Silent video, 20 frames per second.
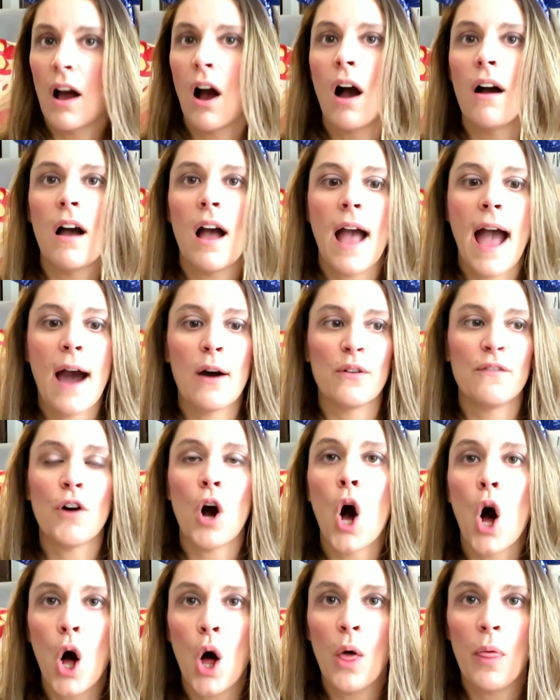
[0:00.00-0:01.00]
out
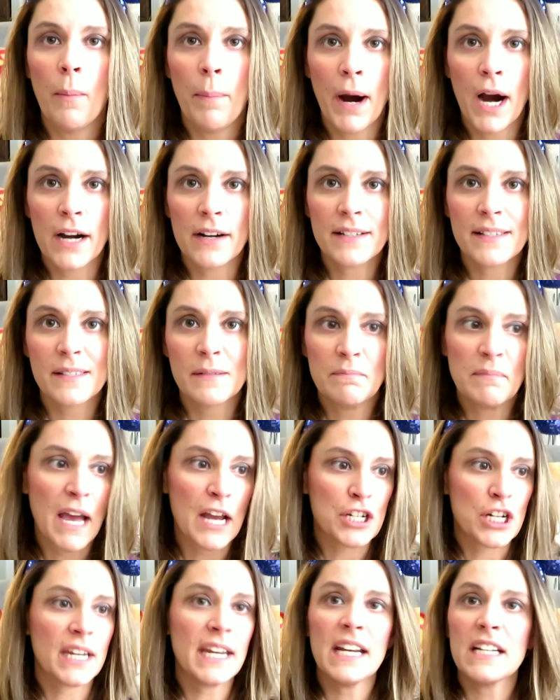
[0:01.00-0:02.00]
of all the parks.
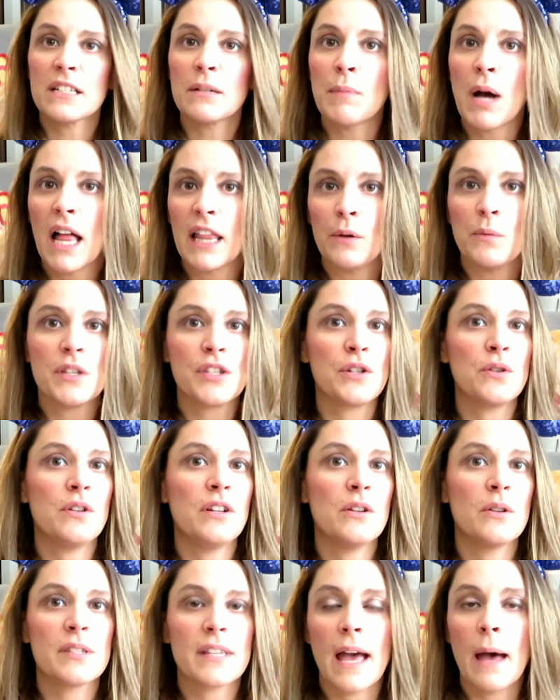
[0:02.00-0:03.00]
Magic Kingdom, Hollywood
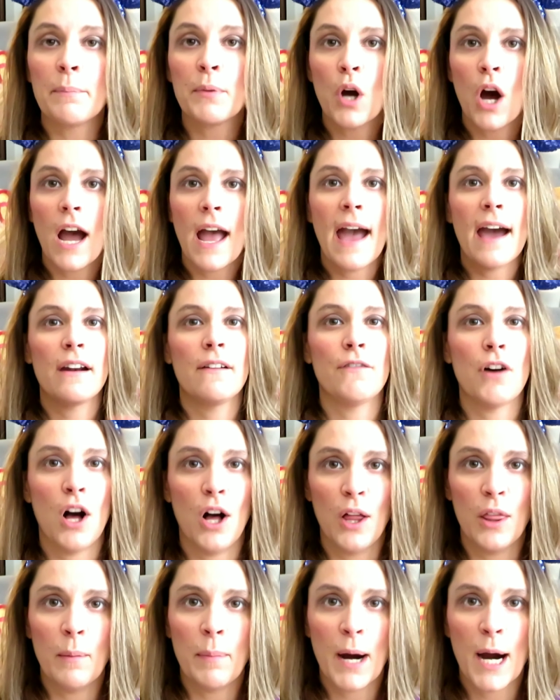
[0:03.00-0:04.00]
Studios, Epcot, out of
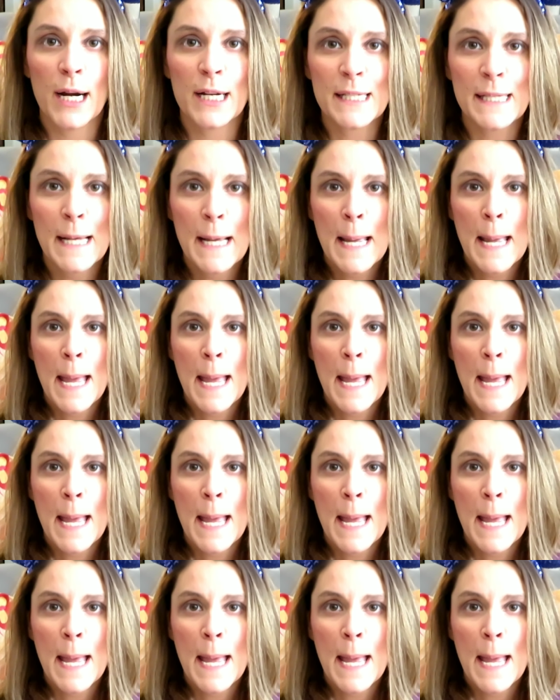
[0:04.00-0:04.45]
all the parks.